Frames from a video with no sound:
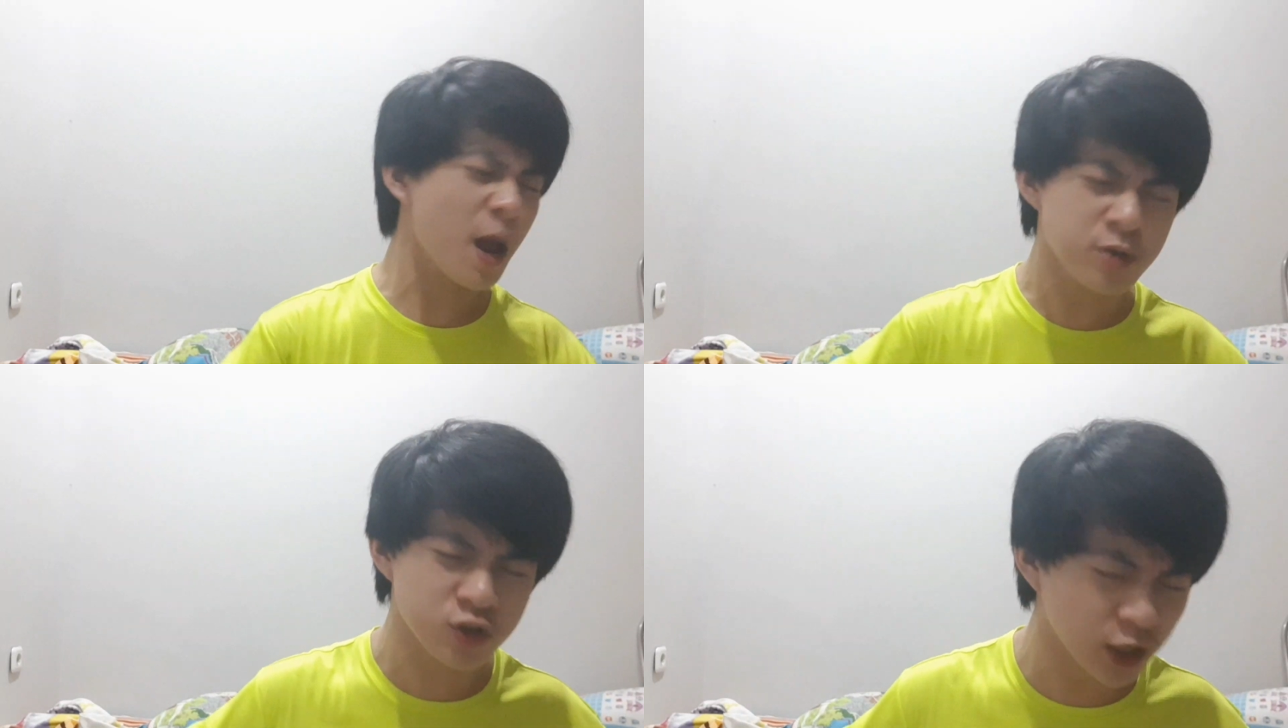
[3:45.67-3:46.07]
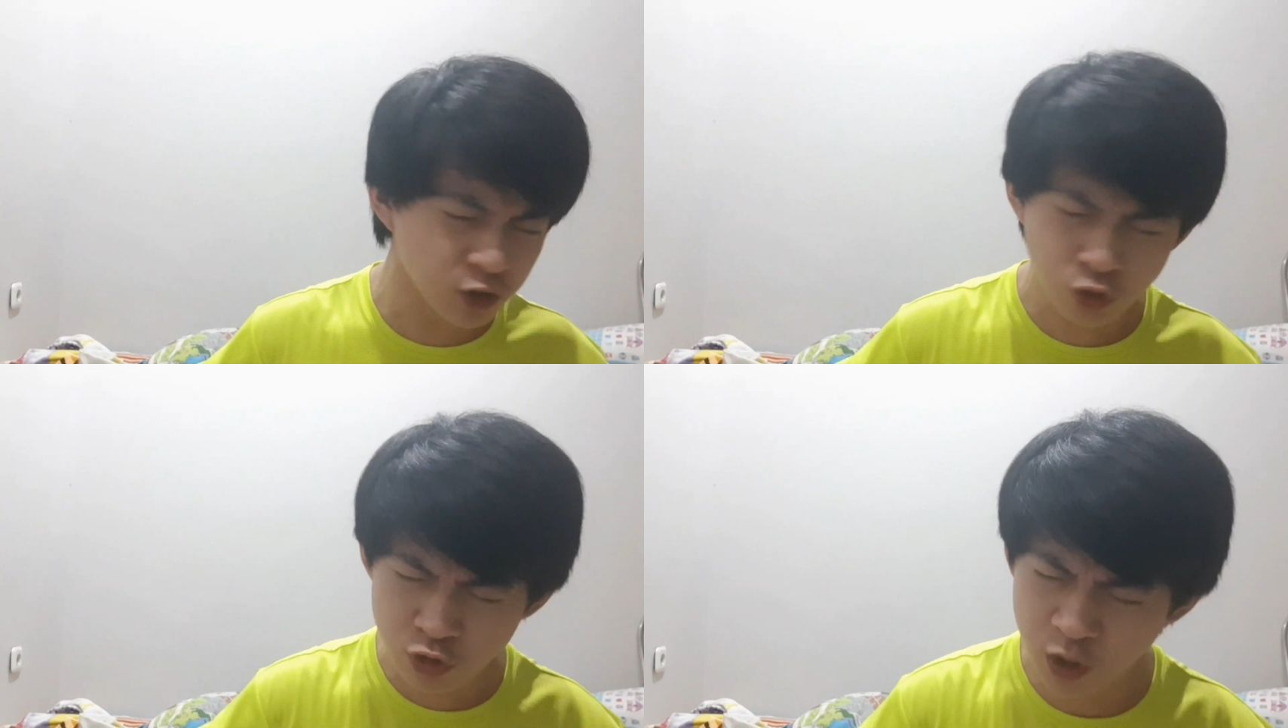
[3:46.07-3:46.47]
I'm just
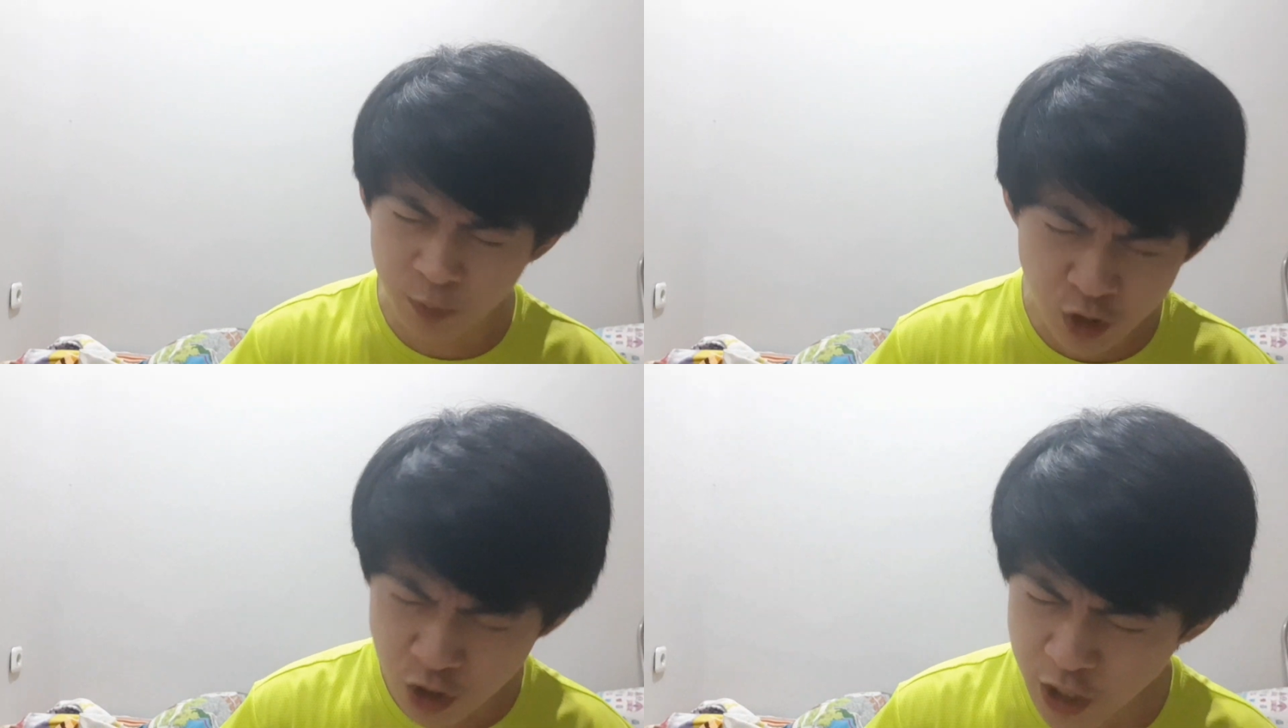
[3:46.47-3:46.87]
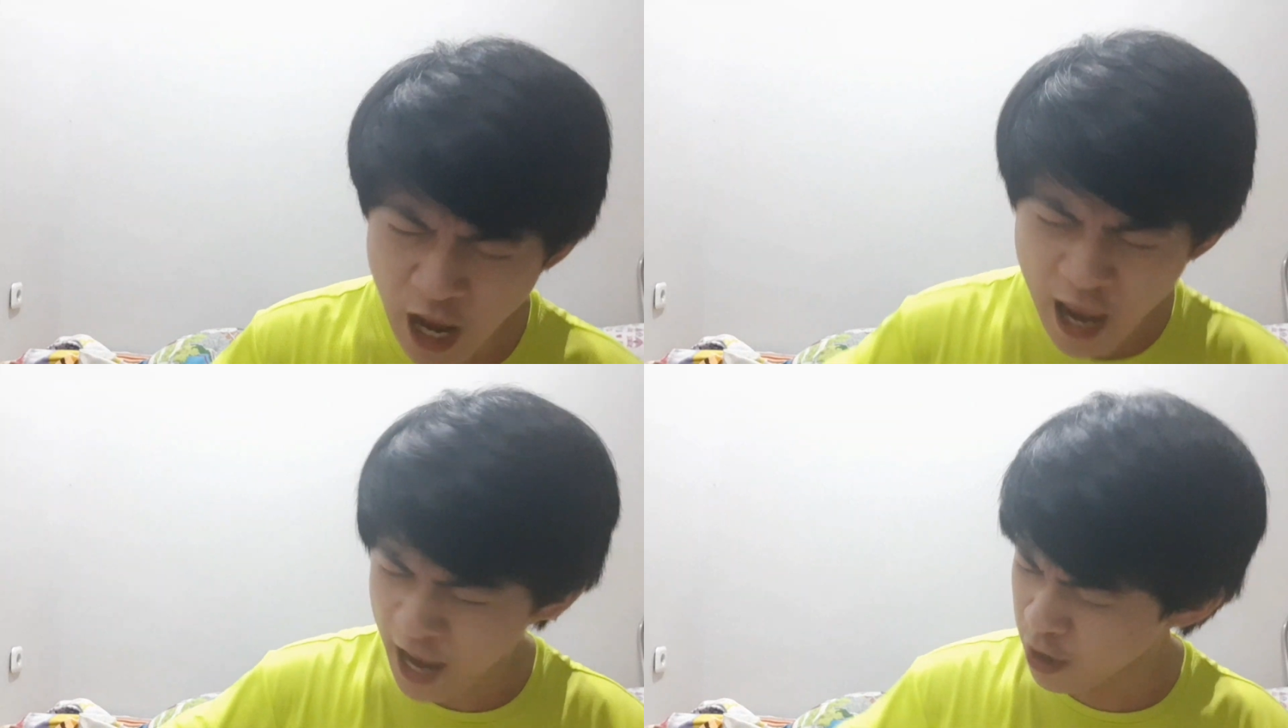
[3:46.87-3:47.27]
trying to do something good,
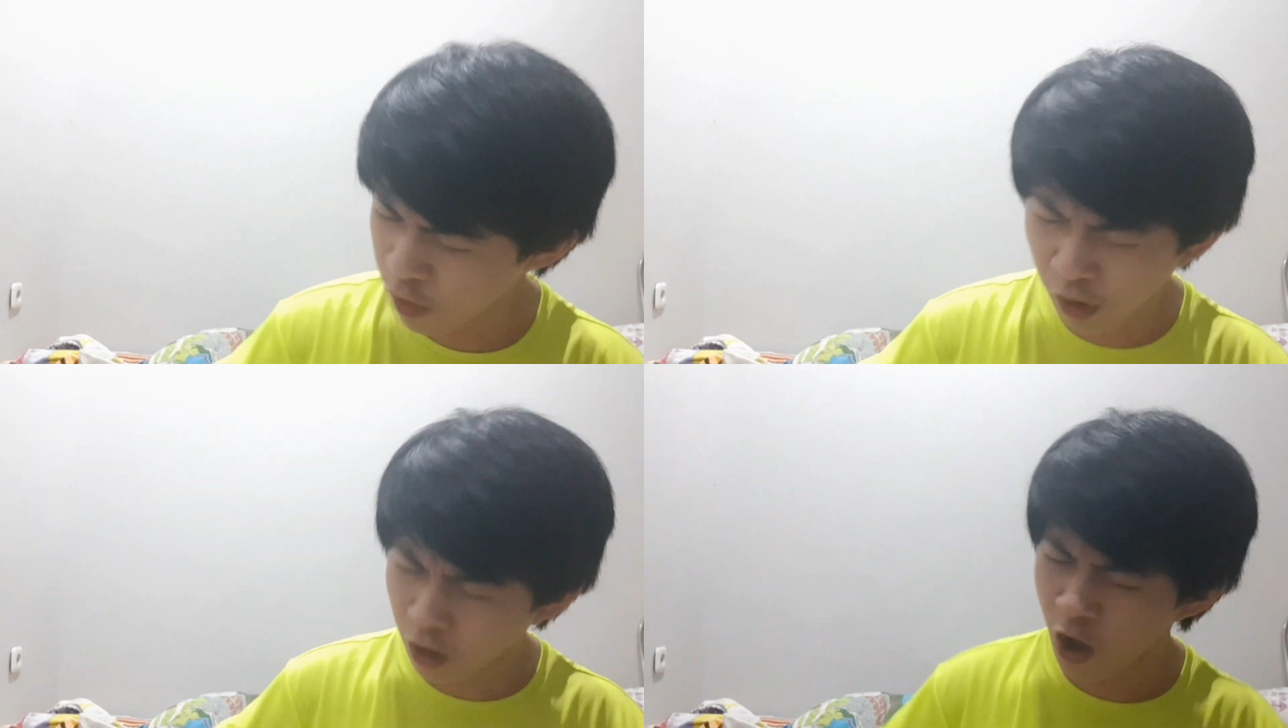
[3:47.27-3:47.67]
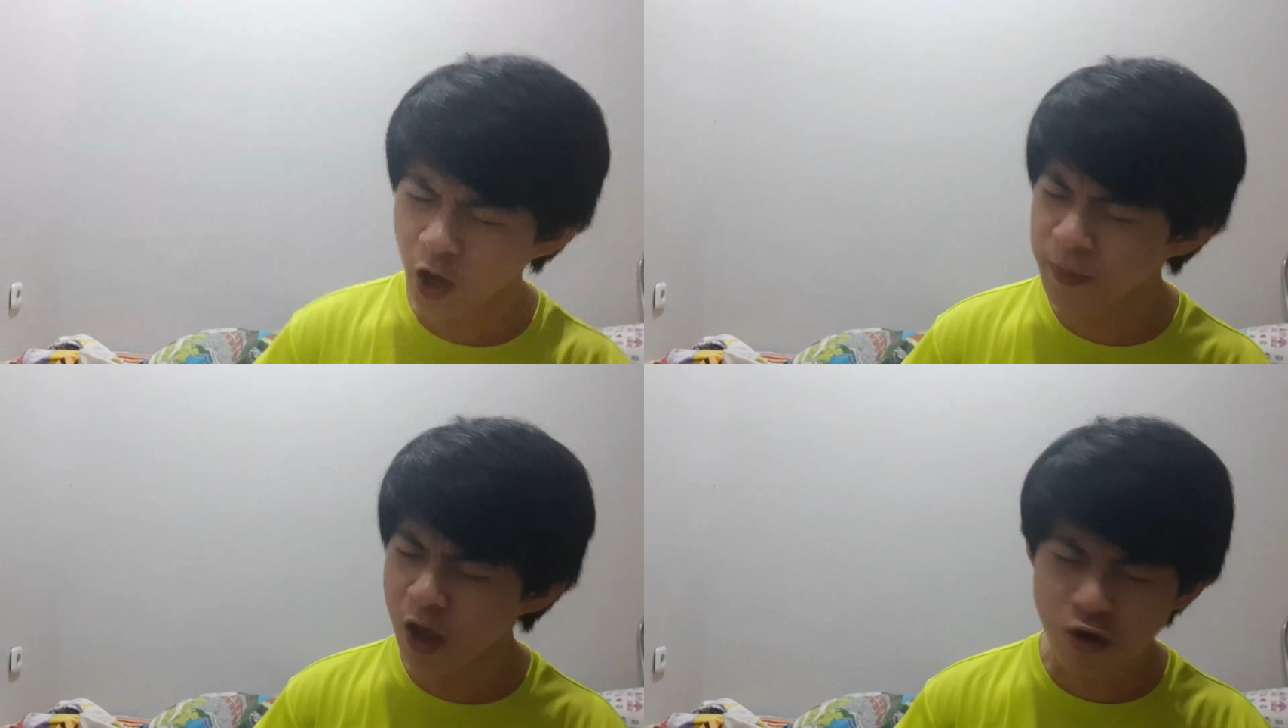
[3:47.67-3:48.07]
and you are
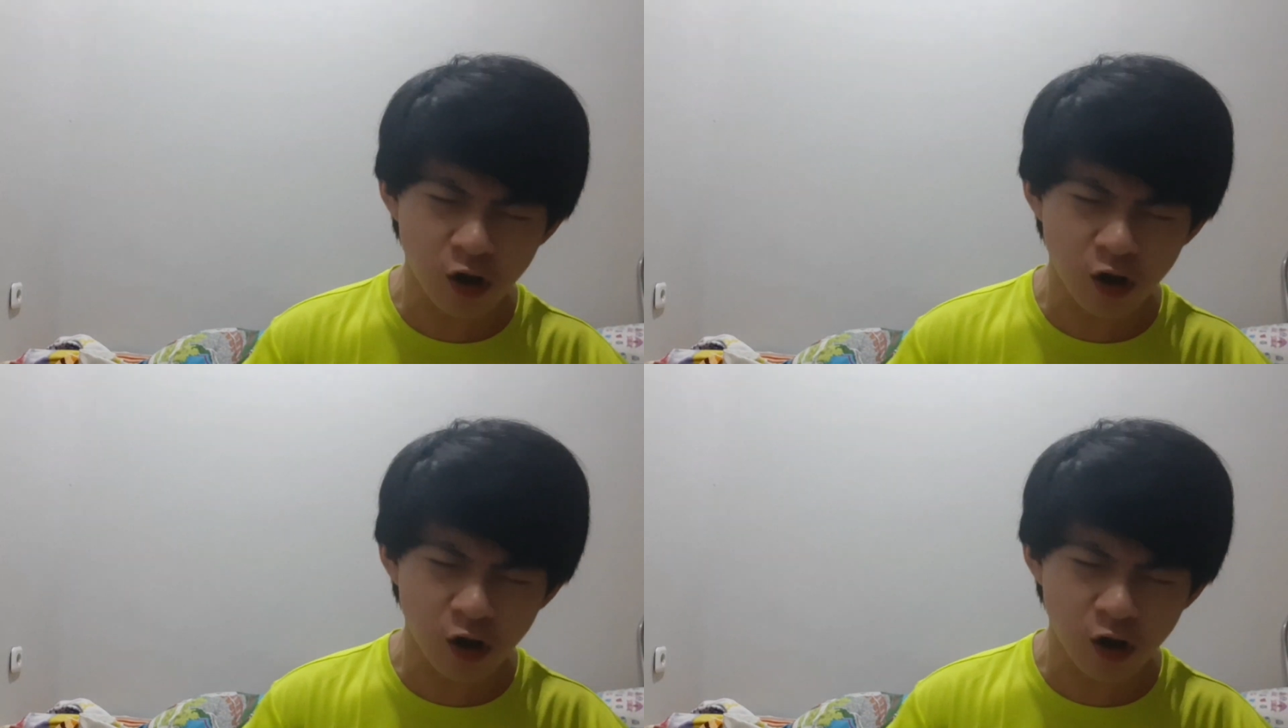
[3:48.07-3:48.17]
calling me out.